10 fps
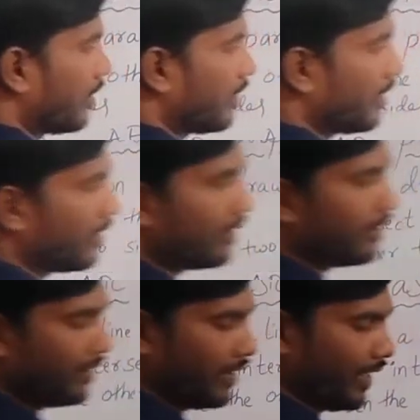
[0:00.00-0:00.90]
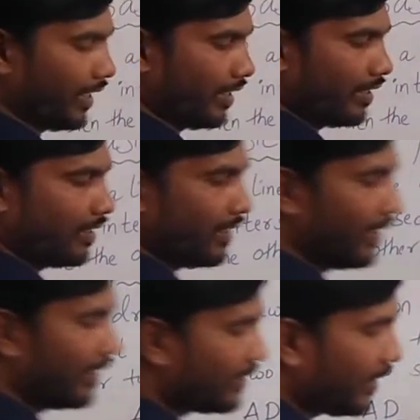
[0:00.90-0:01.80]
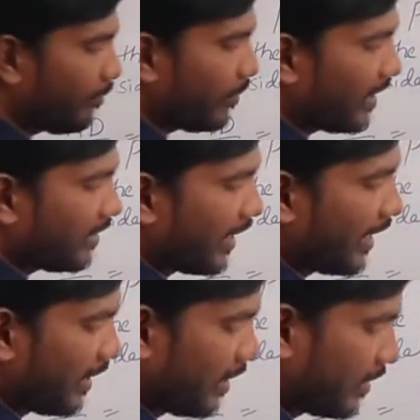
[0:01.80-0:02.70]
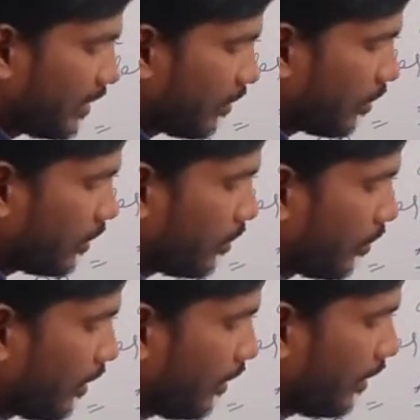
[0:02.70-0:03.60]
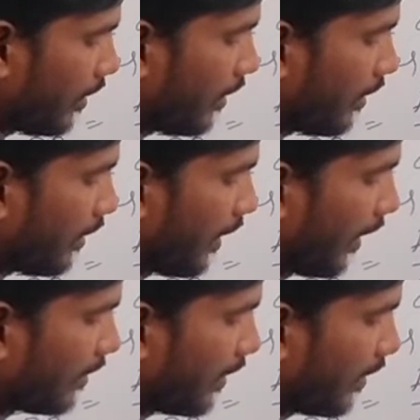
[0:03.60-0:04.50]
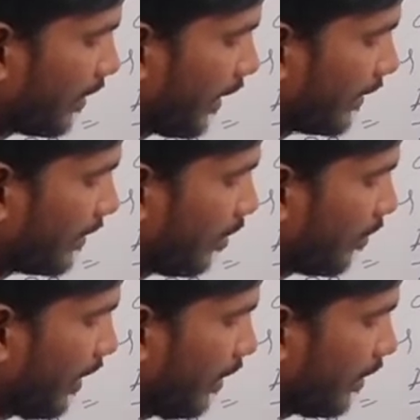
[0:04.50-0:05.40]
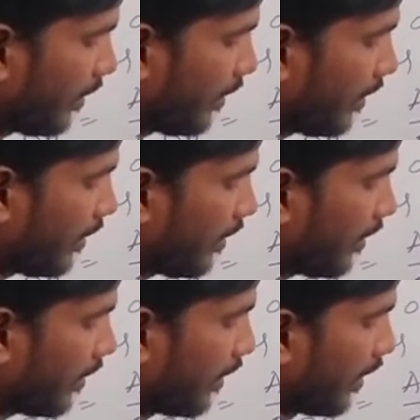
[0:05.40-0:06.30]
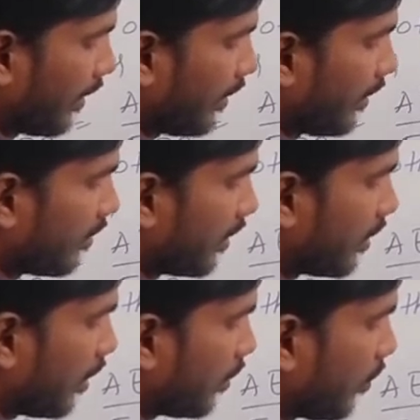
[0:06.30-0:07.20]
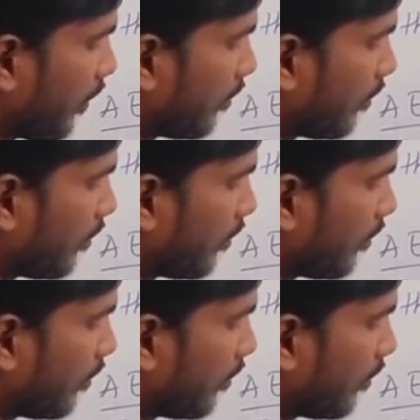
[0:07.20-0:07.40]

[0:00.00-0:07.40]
EC plus AE is equals to total AC by AE. This is also one of the proof.